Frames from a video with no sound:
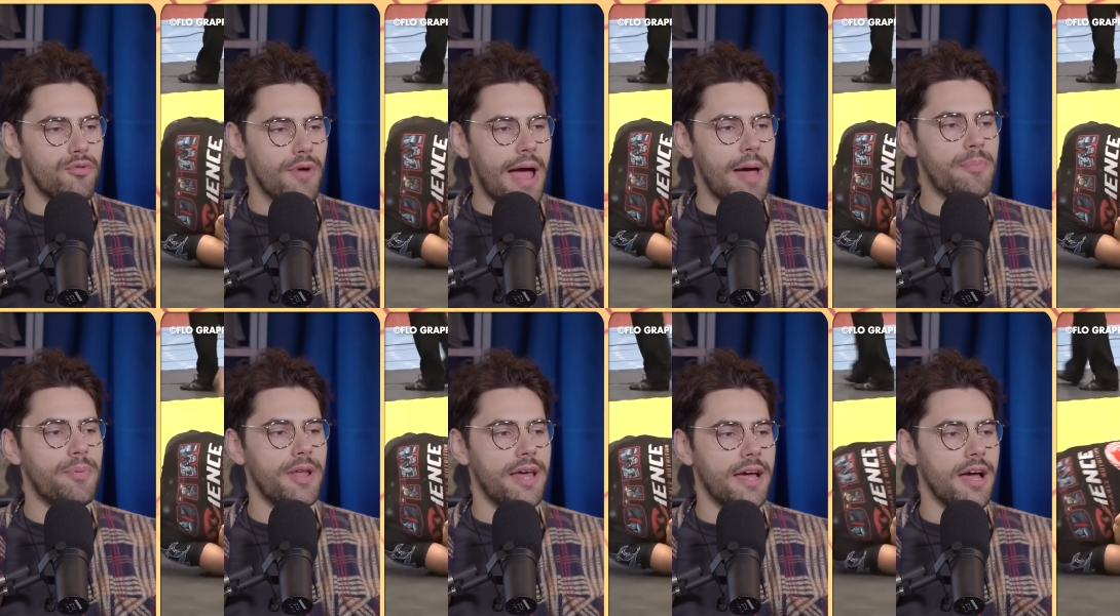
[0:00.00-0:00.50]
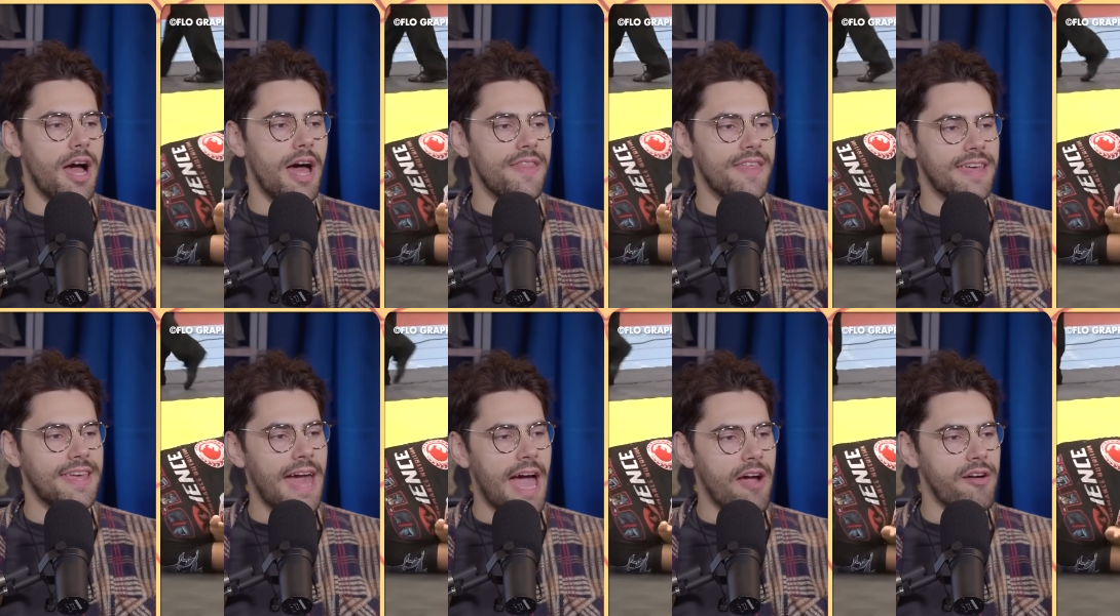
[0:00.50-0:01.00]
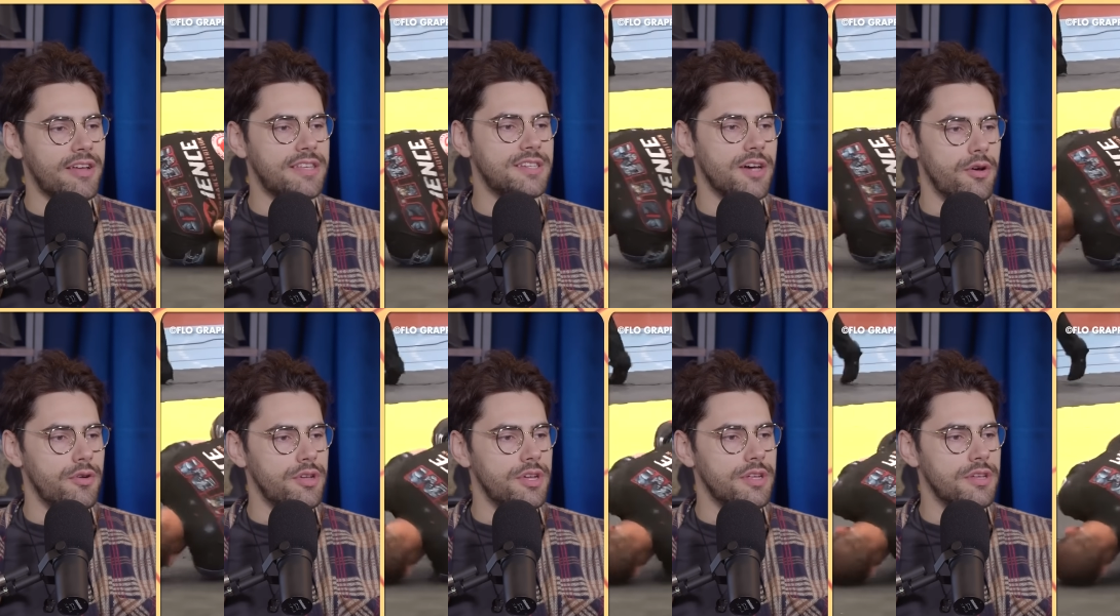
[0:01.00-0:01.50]
grappling either Gary
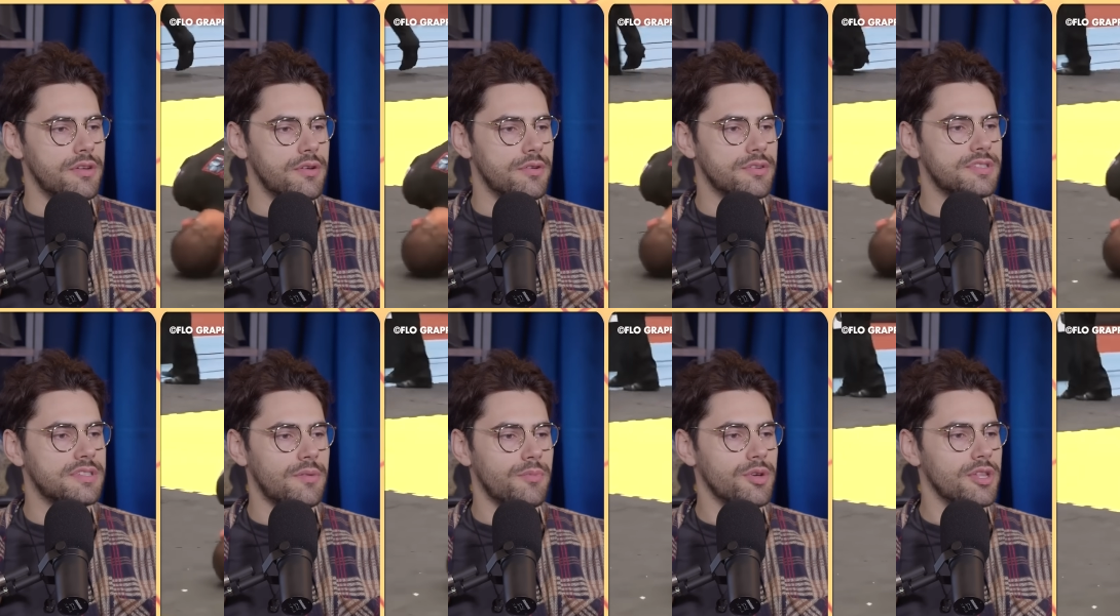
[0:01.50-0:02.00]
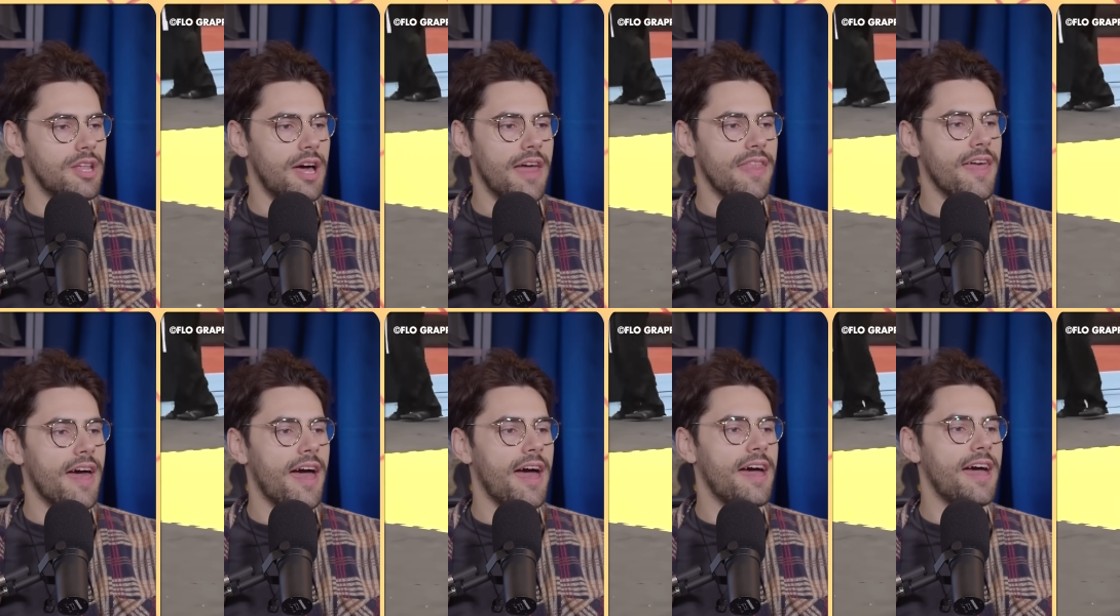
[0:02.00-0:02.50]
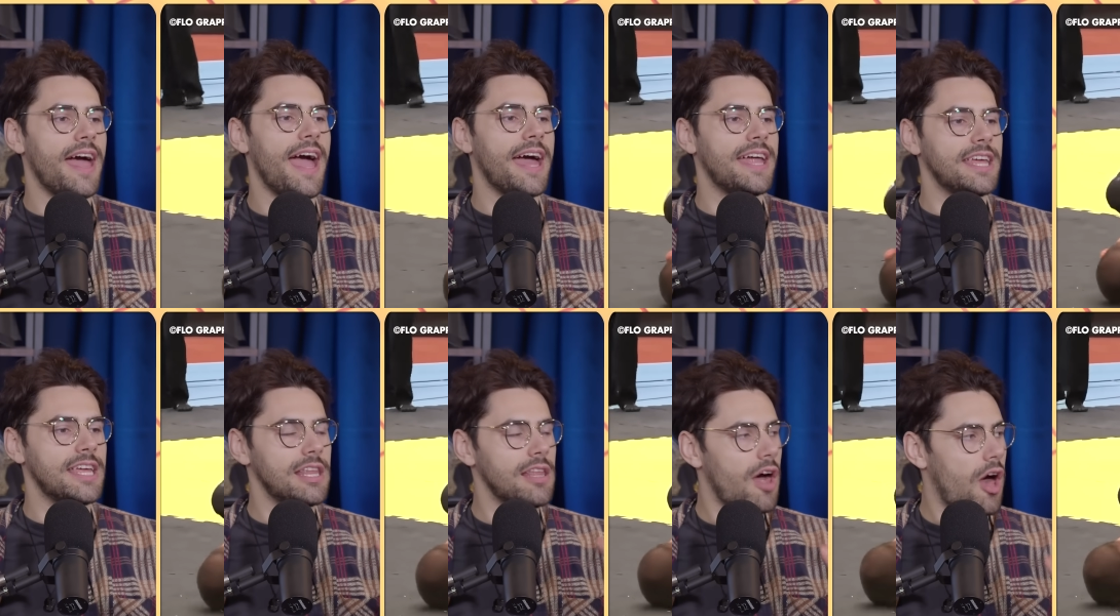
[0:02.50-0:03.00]
Tonin or someone like that, and he